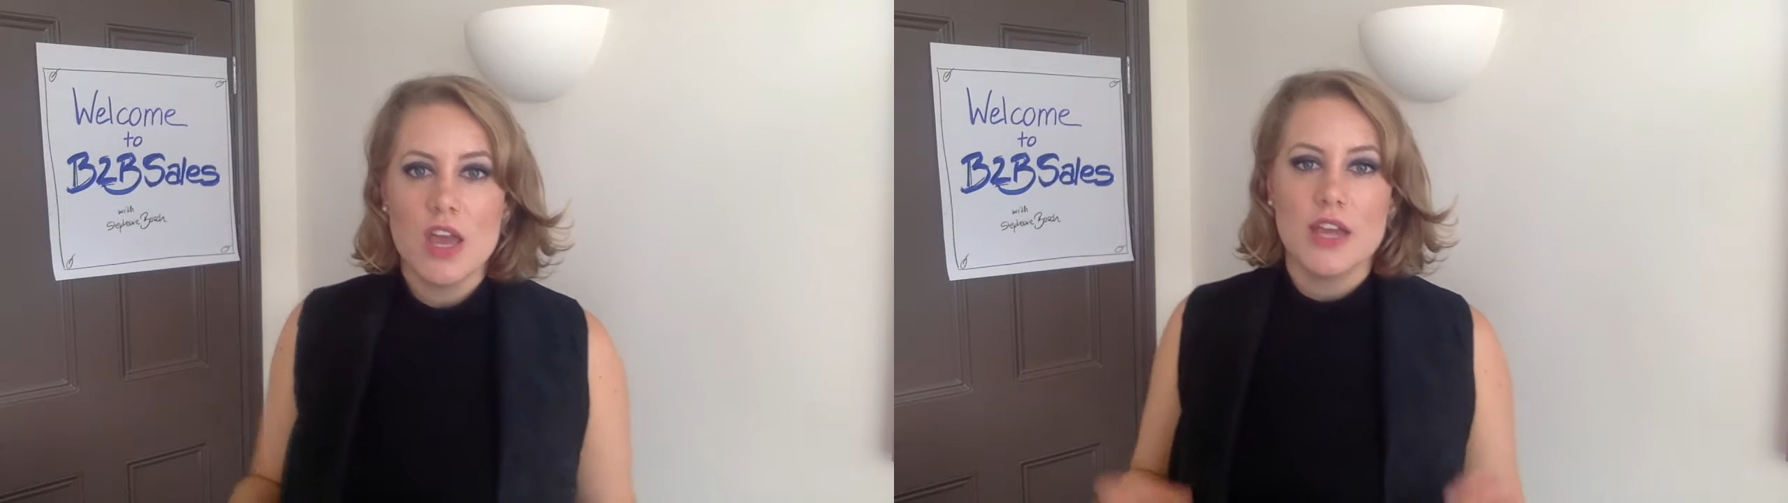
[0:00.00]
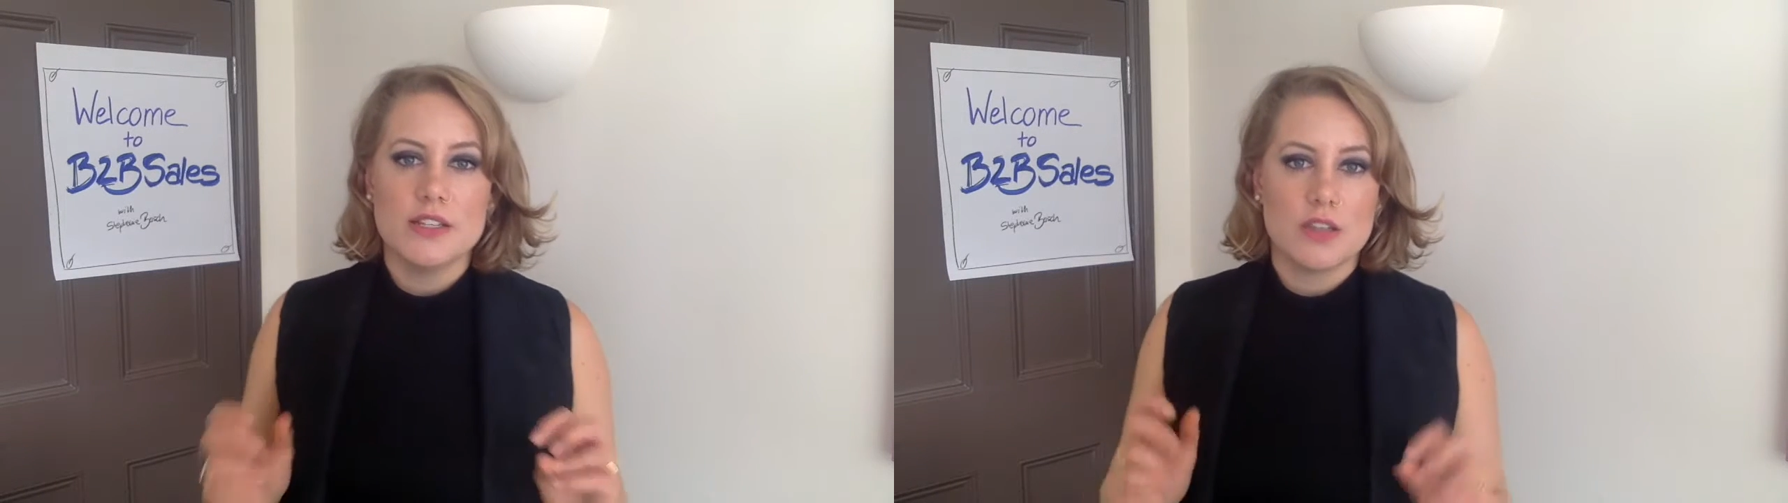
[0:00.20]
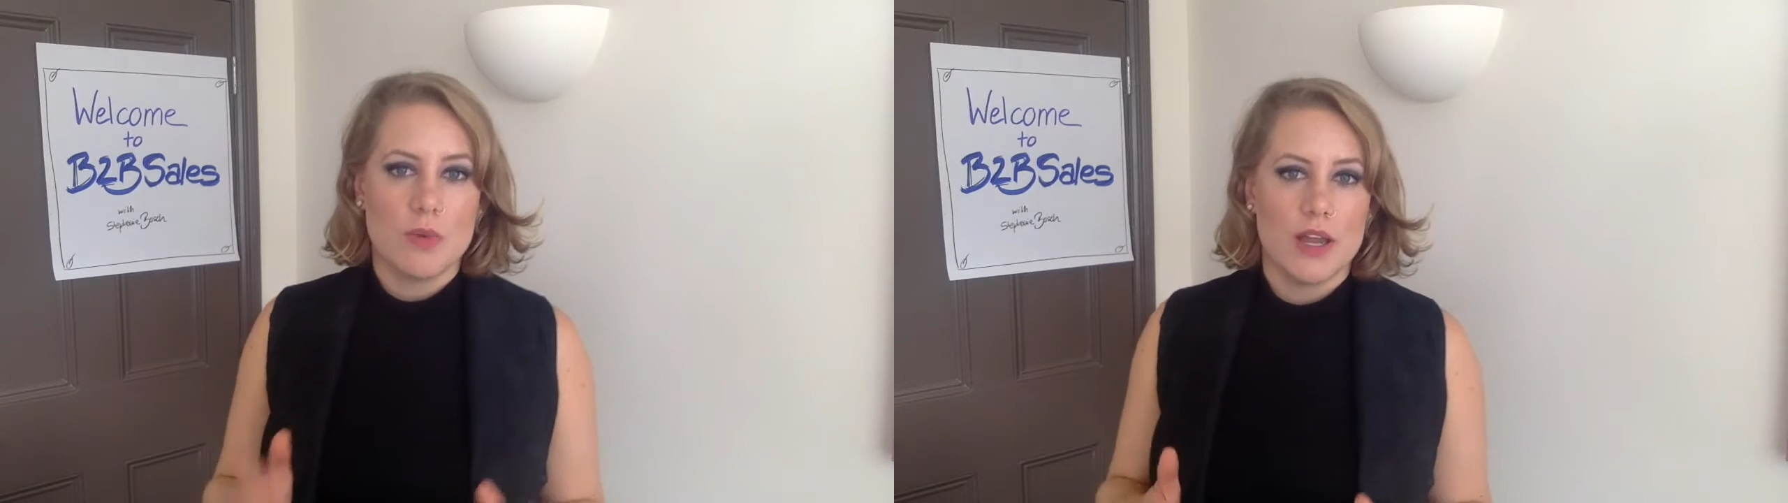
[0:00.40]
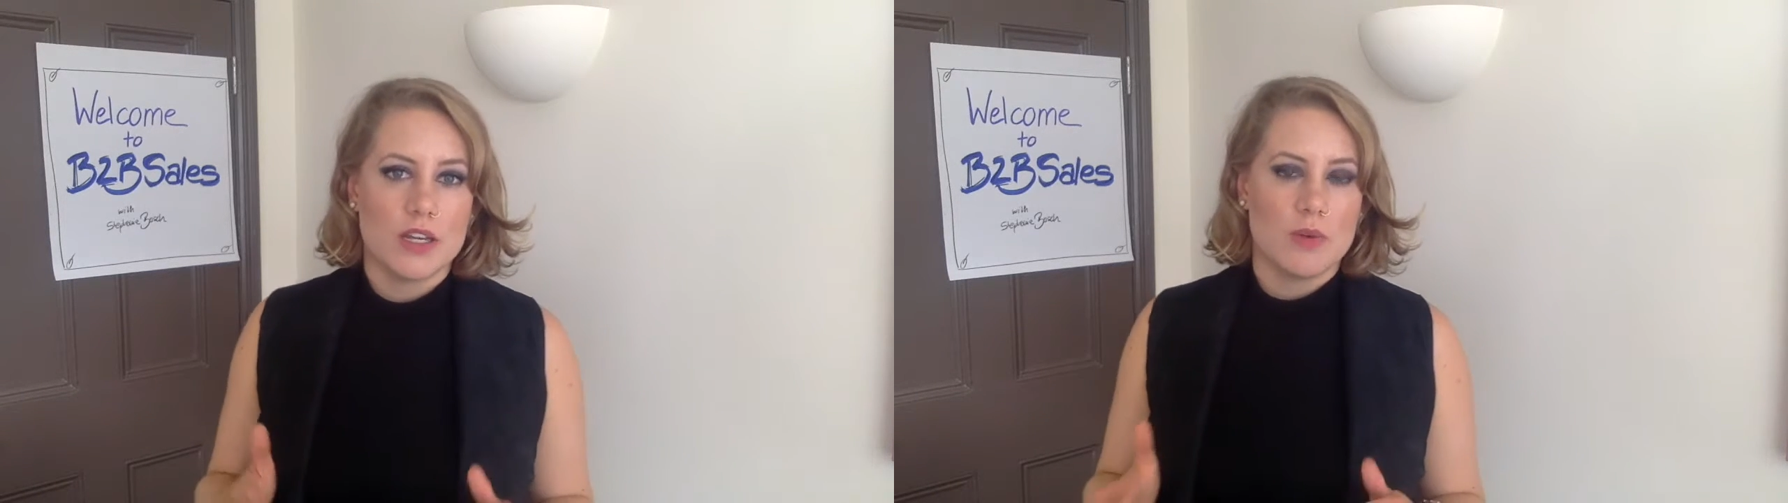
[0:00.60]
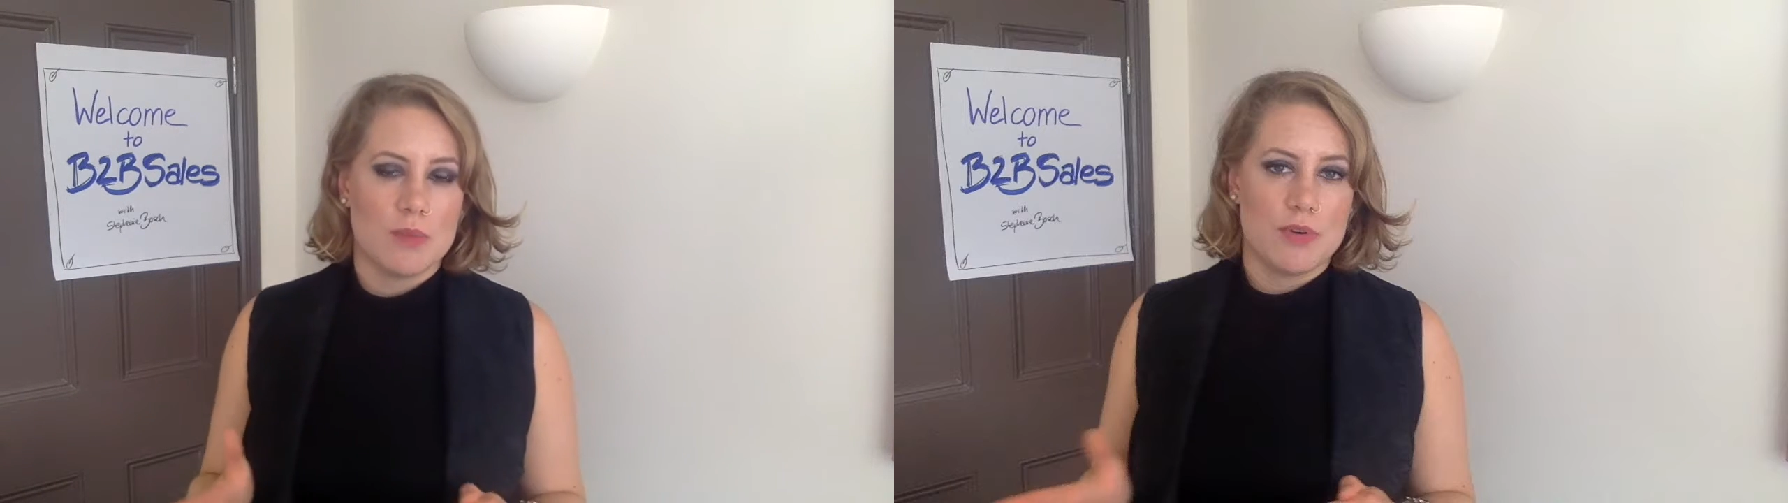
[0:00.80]
it's quite
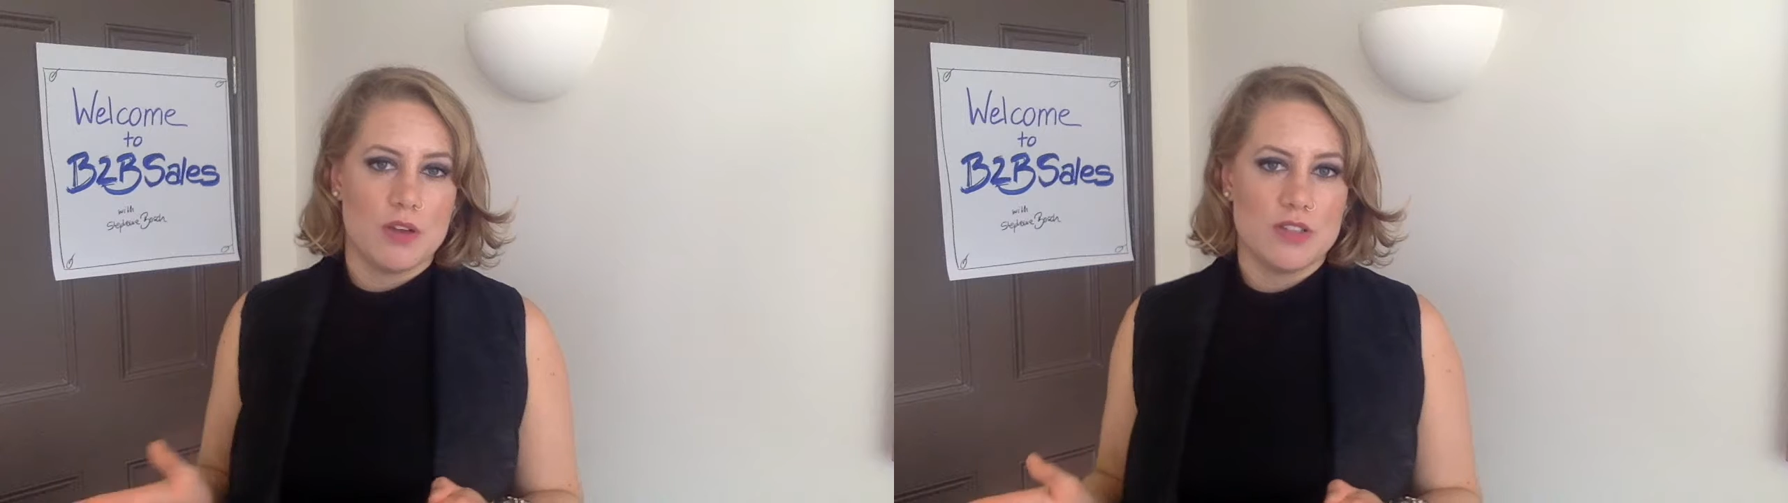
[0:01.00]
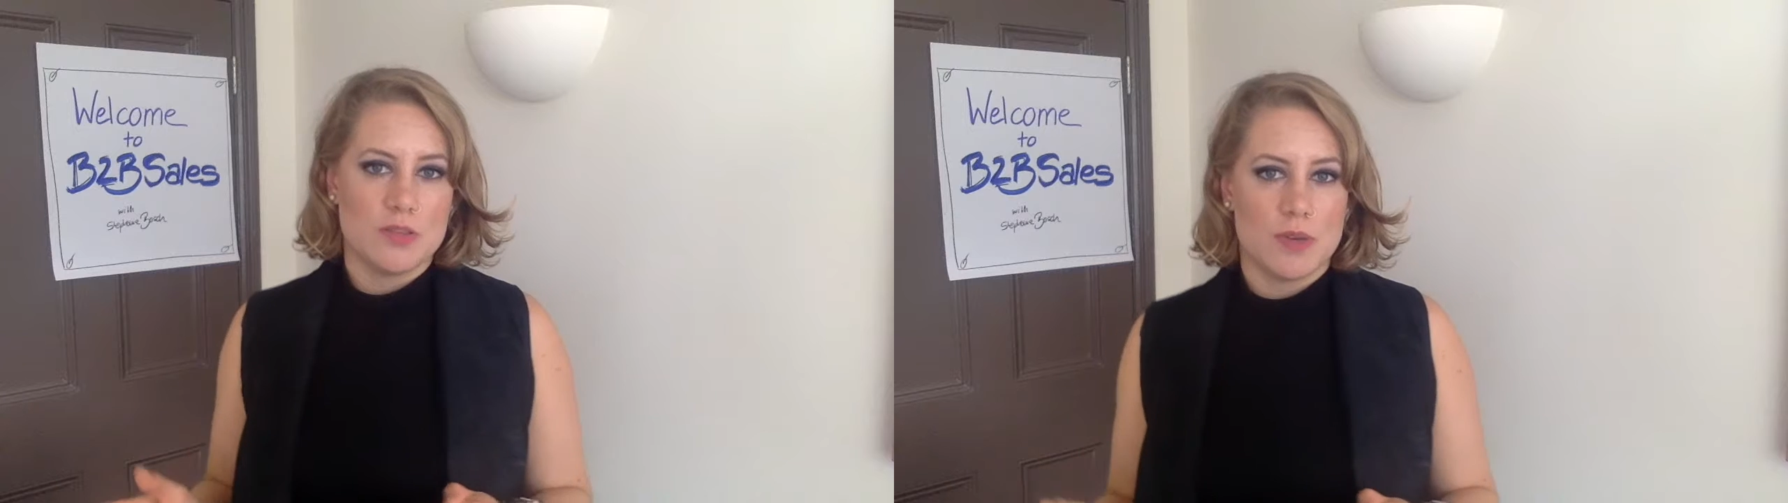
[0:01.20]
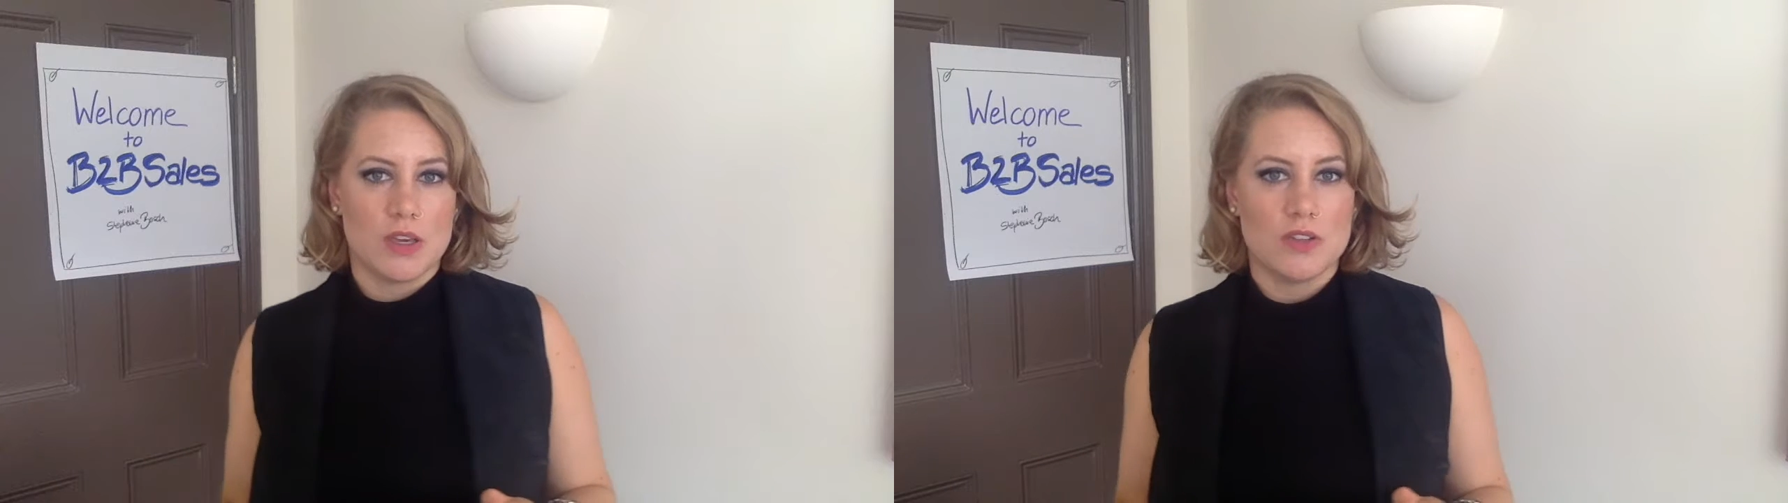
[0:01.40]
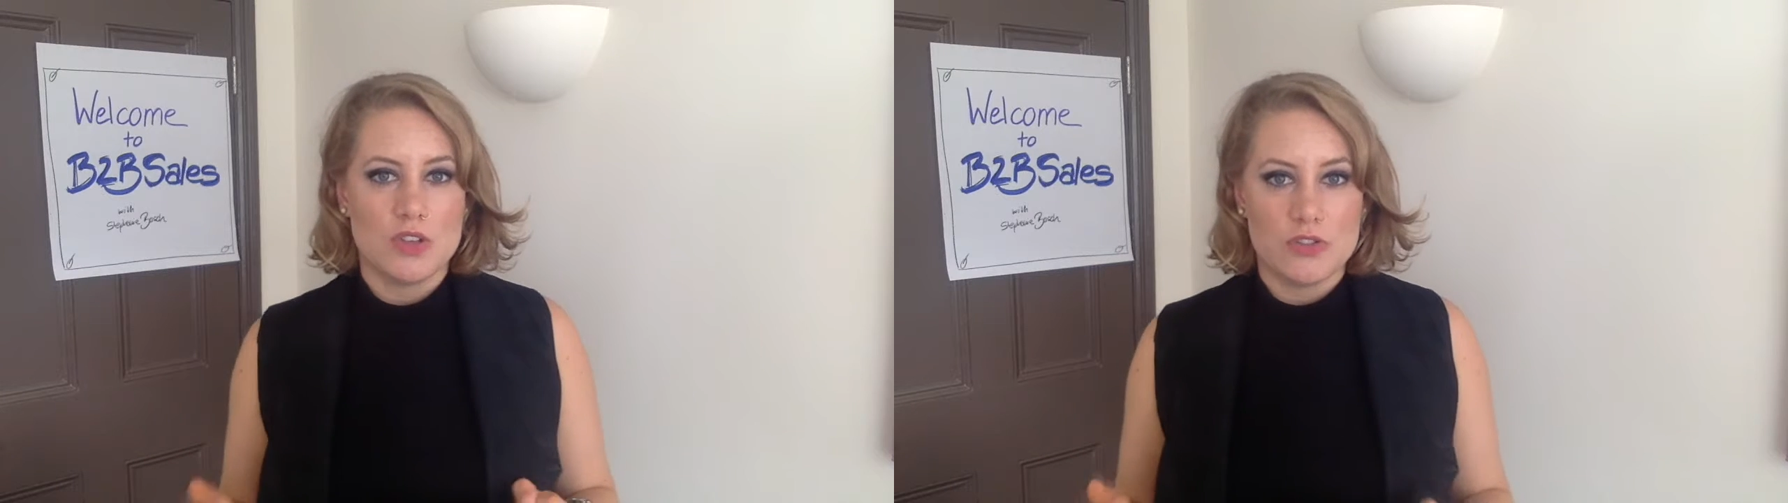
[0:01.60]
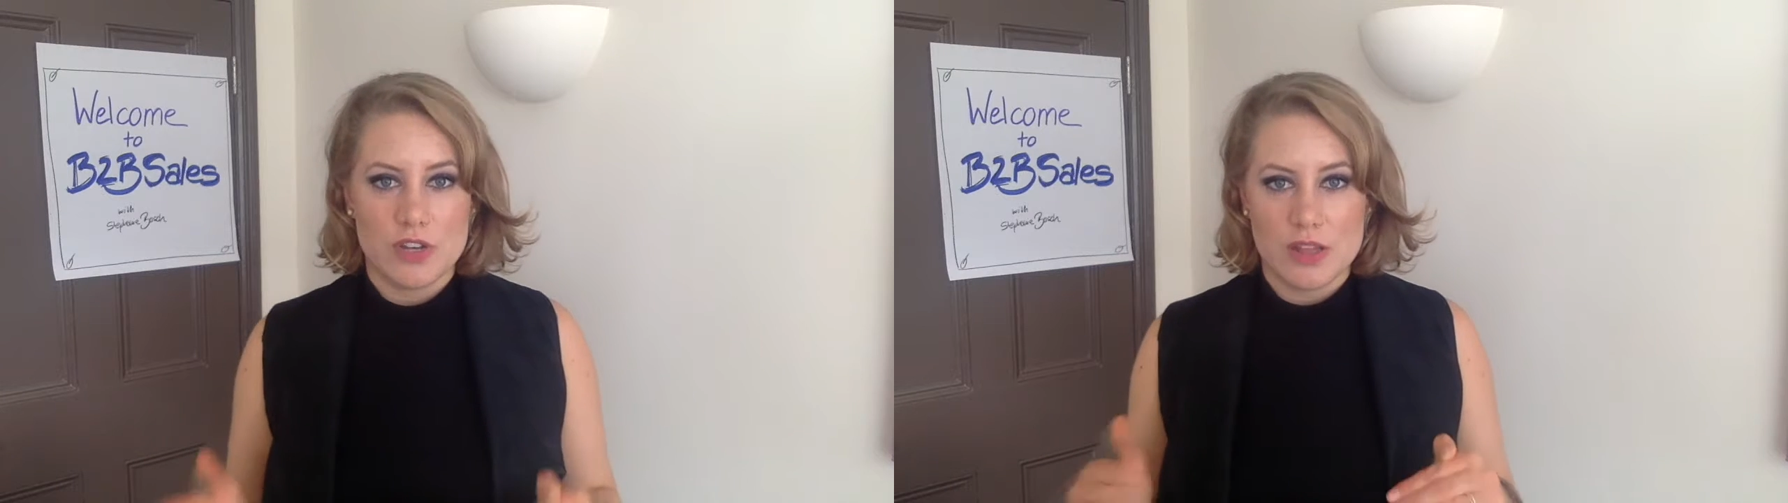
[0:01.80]
a quick process because
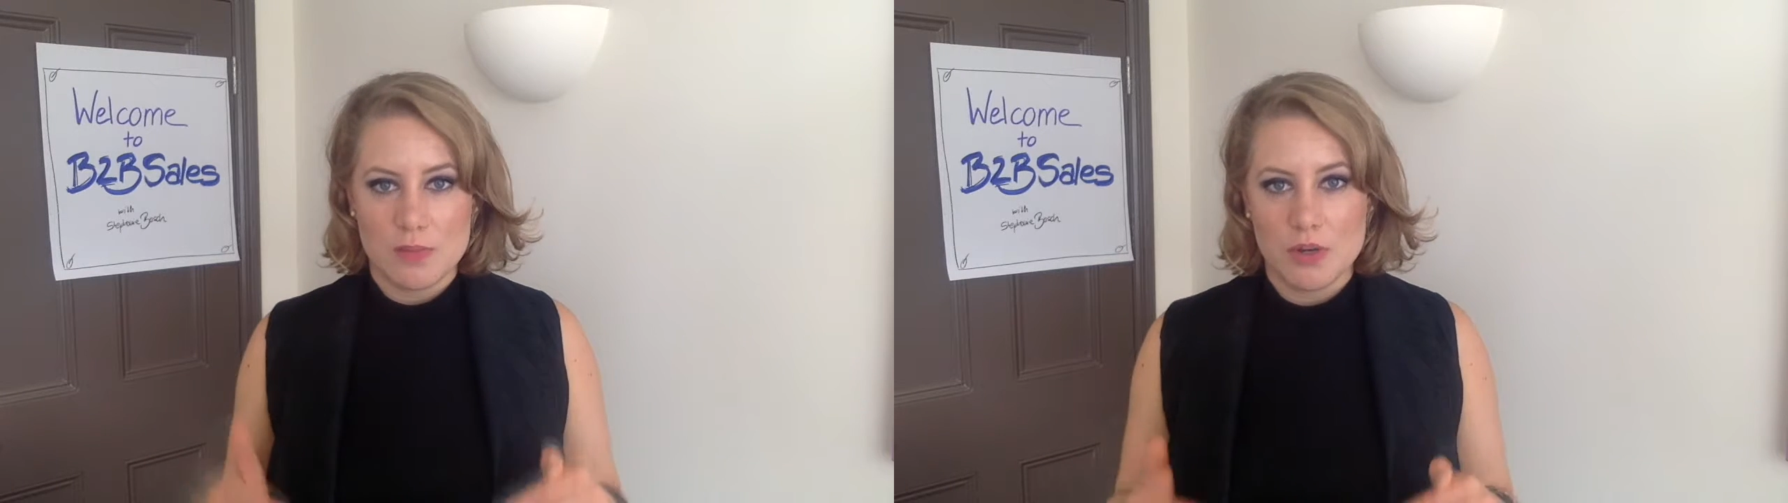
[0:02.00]
usually the